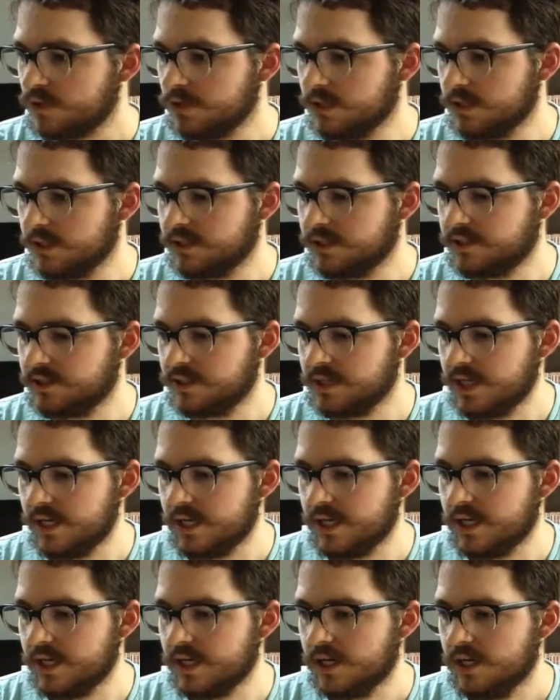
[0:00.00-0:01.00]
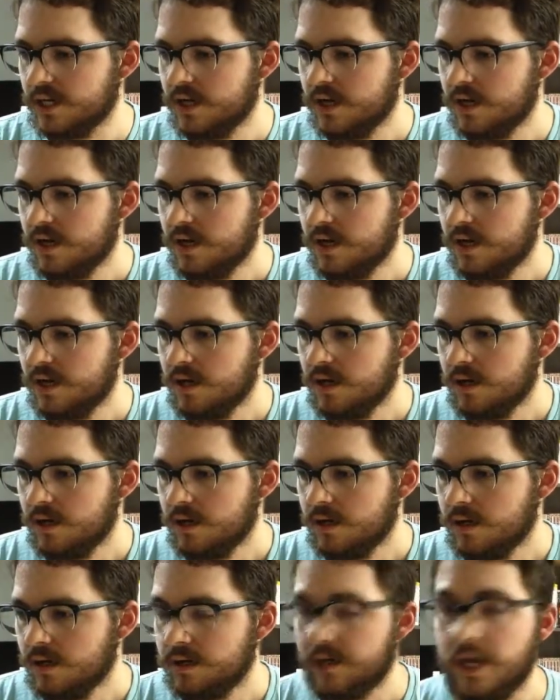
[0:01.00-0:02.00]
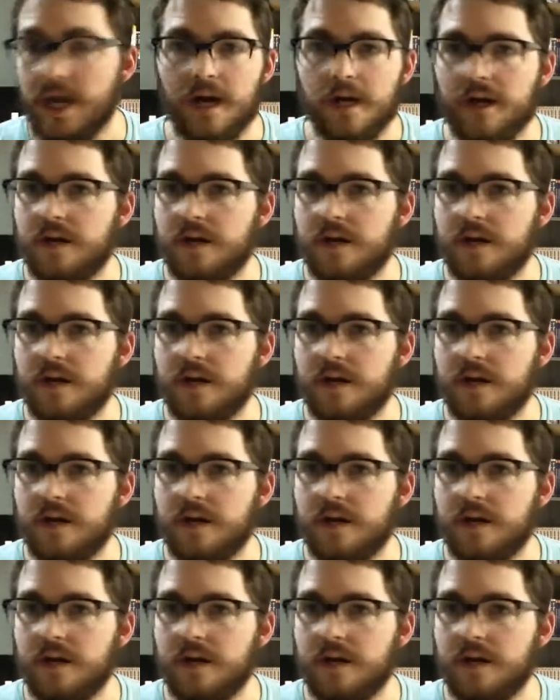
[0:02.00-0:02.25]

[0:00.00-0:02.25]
let's see. Yeah,